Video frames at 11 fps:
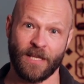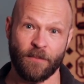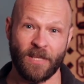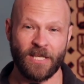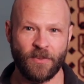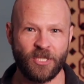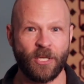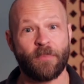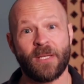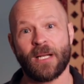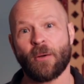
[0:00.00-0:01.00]
But as we
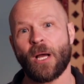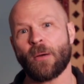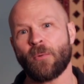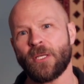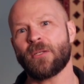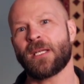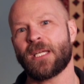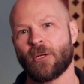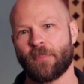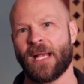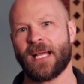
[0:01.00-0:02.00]
jump in, I'll, i want you to
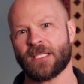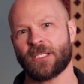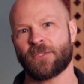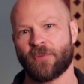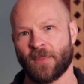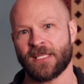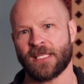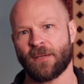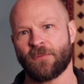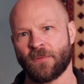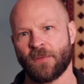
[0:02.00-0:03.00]
hear a passage from
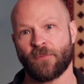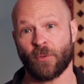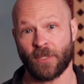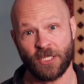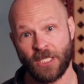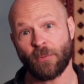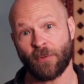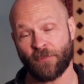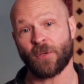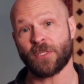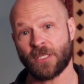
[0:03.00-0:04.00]
Isaiah 54 that she
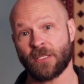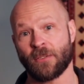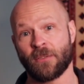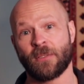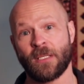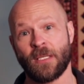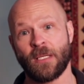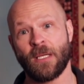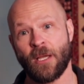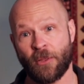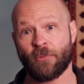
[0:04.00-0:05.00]
refers to
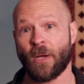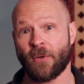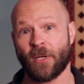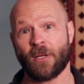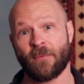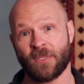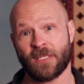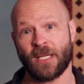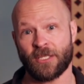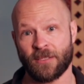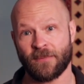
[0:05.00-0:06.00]
throughout our
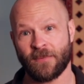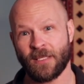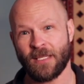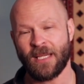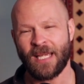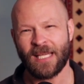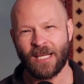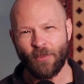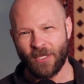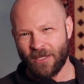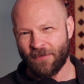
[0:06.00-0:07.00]
conversation. And I
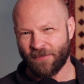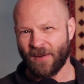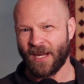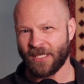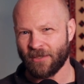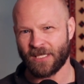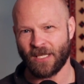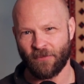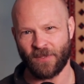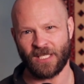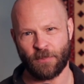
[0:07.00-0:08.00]
want you to find
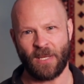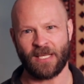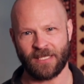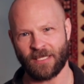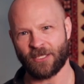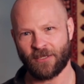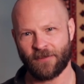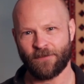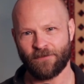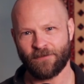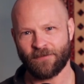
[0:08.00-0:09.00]
yourself in this passage.
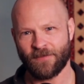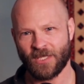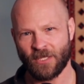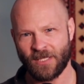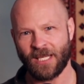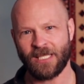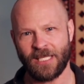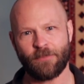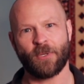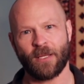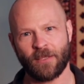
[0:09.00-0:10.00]
So take a
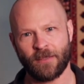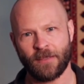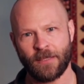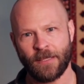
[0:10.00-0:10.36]
deep breath.